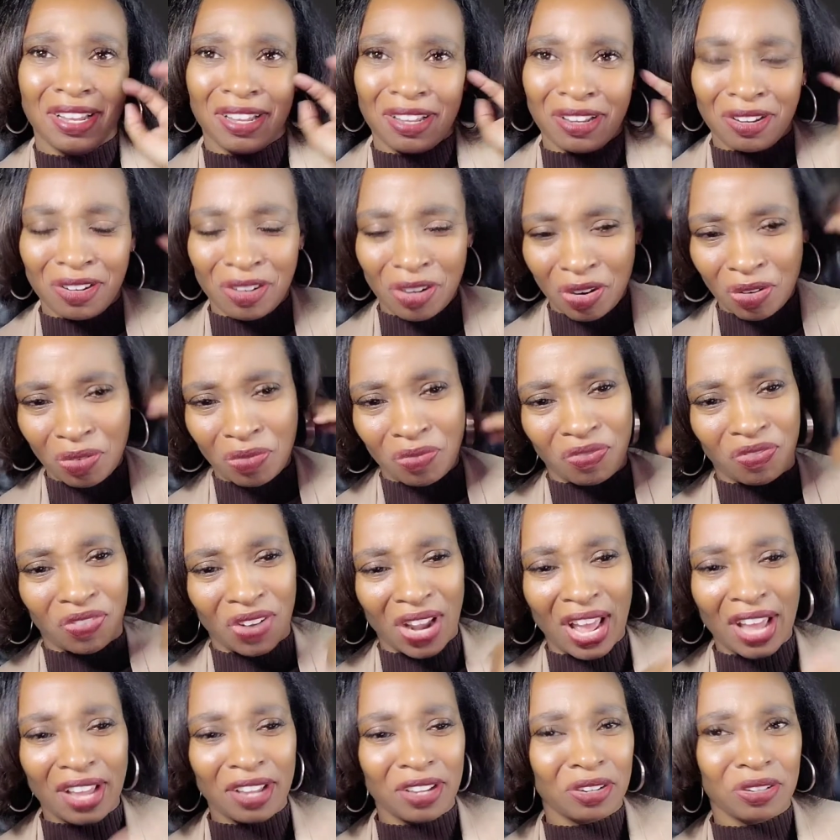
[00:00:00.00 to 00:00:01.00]
you know,
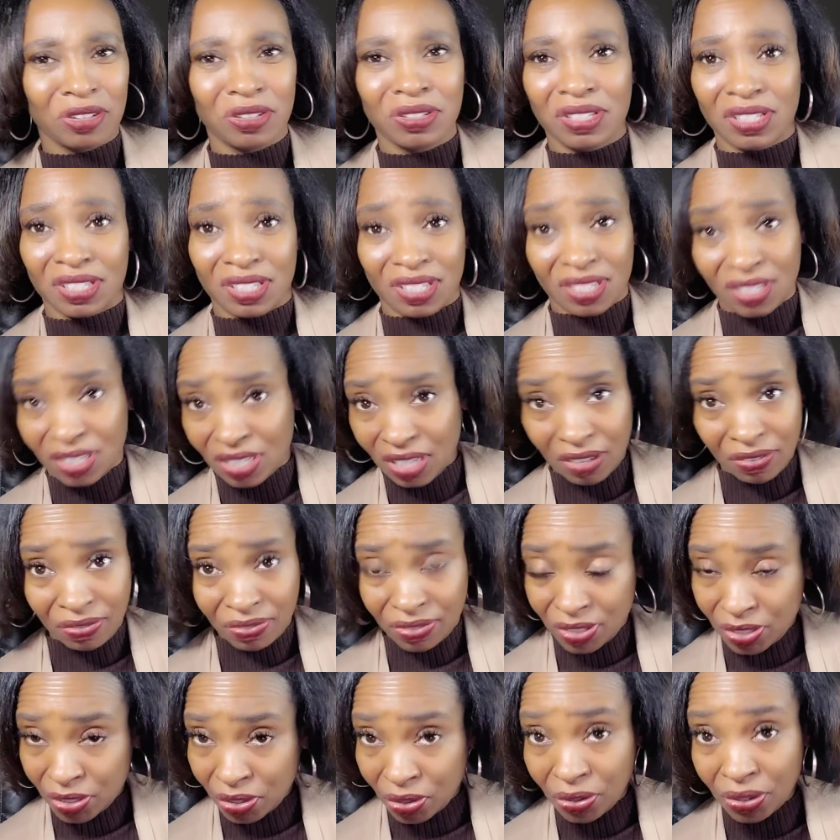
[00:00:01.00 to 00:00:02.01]
flyers and stuff,
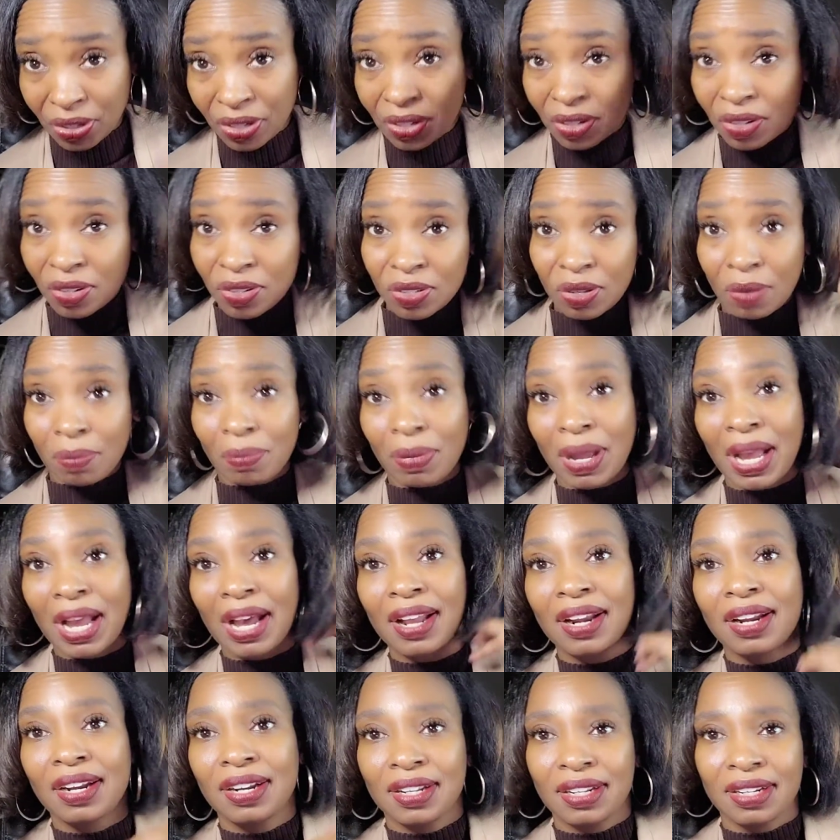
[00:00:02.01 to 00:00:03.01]
circulars about it.